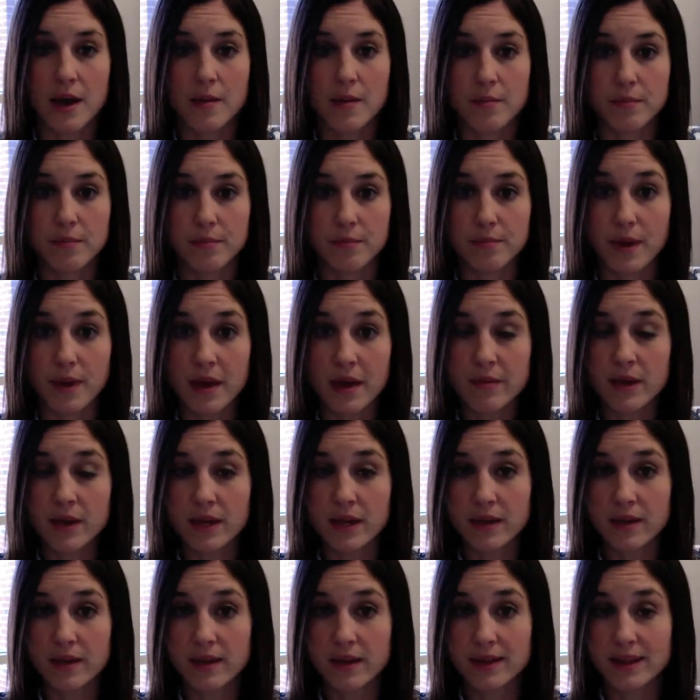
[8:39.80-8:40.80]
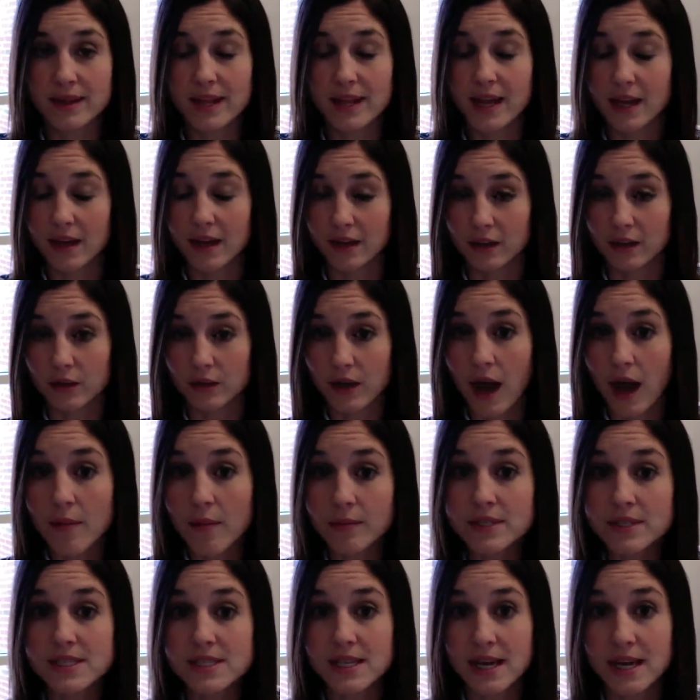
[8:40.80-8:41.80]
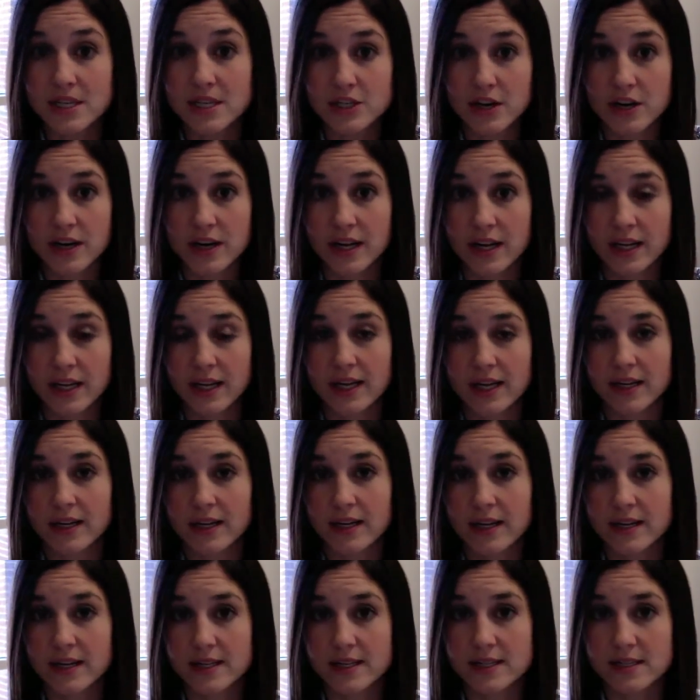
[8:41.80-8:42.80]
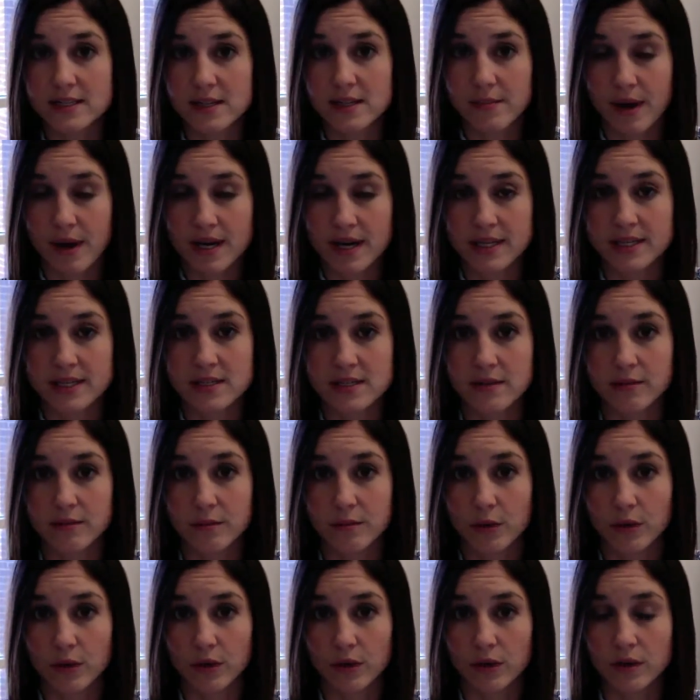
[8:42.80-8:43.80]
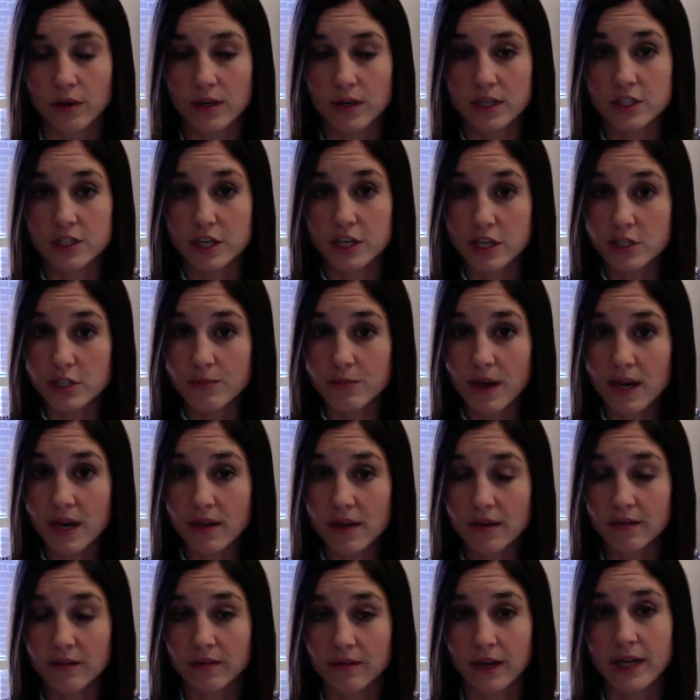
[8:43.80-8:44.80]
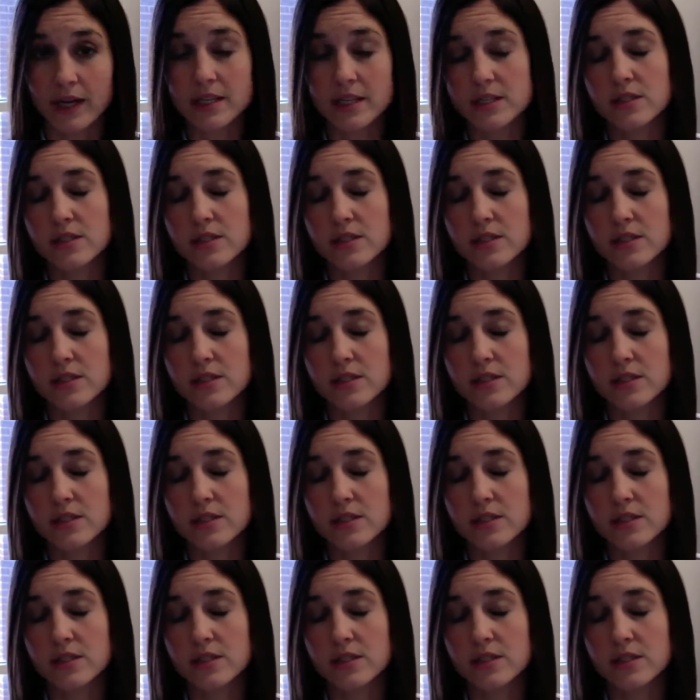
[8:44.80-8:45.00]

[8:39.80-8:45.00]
Maybe encompassed in that training is some ideas of moral judgment, right?